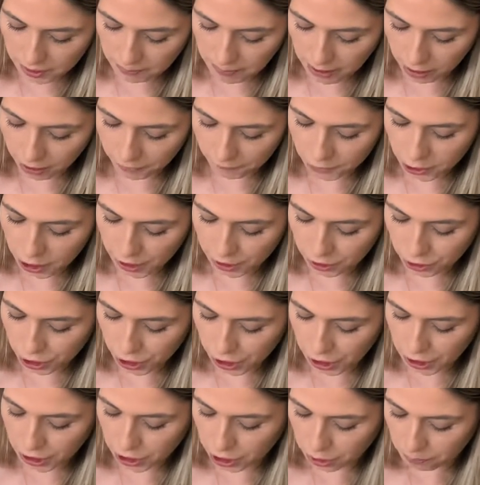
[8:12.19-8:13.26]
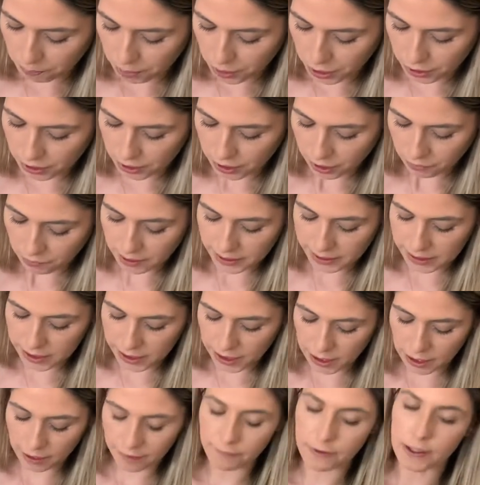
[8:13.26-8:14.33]
amount of change each person
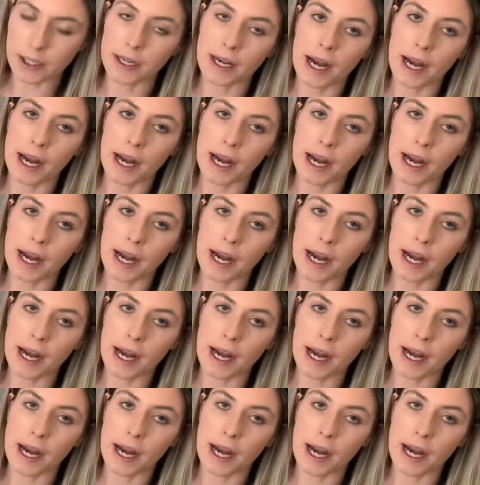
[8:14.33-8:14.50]
received.